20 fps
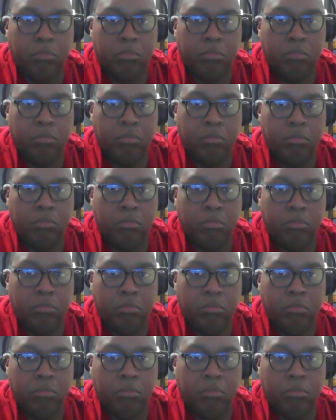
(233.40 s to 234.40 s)

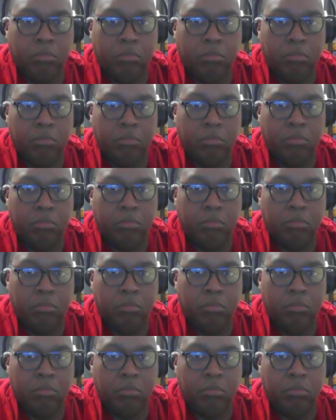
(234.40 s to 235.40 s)

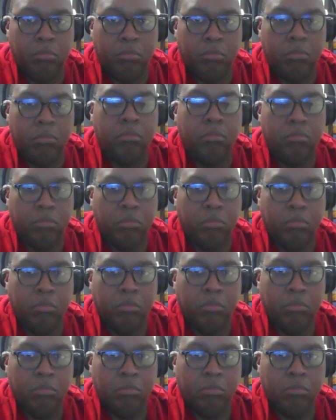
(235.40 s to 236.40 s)

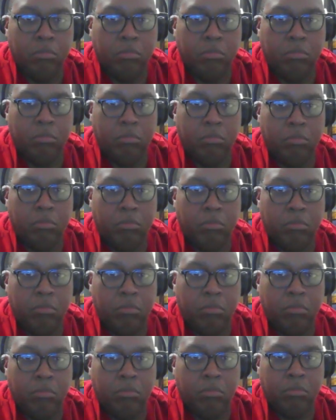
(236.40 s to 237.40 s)

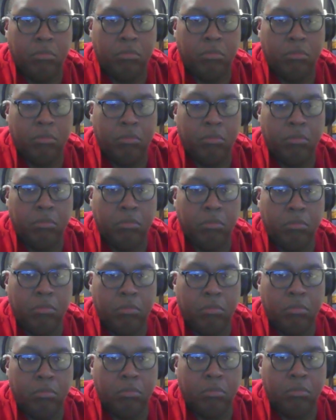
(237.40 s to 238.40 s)

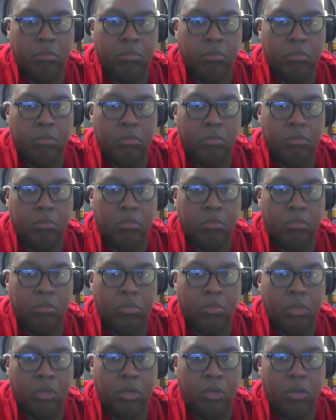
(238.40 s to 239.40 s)

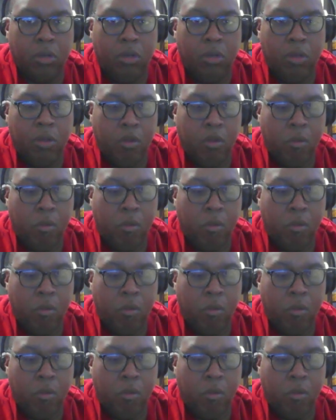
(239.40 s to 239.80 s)
The person shown says nothing.